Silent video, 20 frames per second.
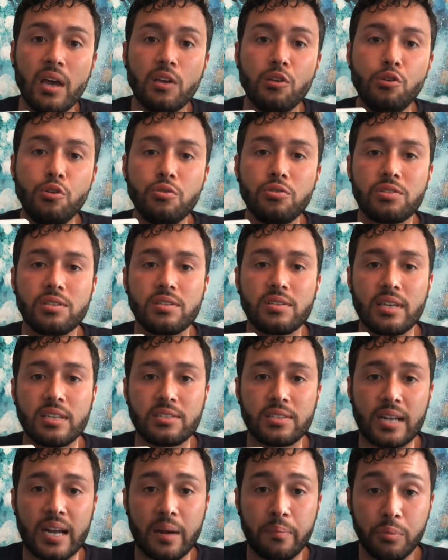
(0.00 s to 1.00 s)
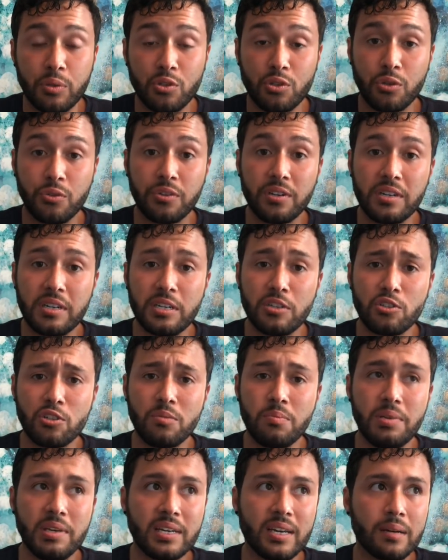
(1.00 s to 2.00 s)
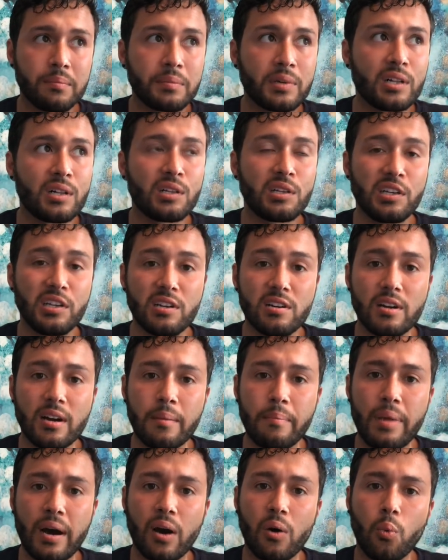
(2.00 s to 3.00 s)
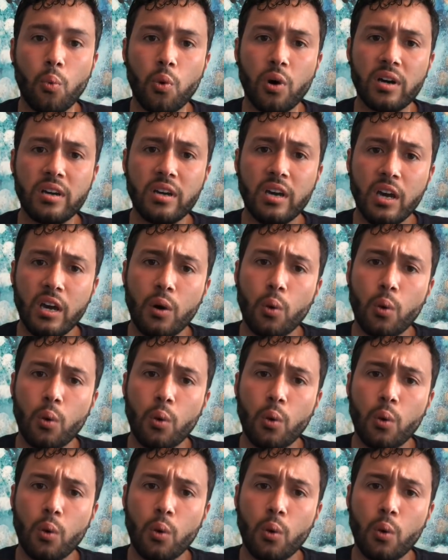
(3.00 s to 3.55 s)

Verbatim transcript: Use this as an opportunity to become clear about what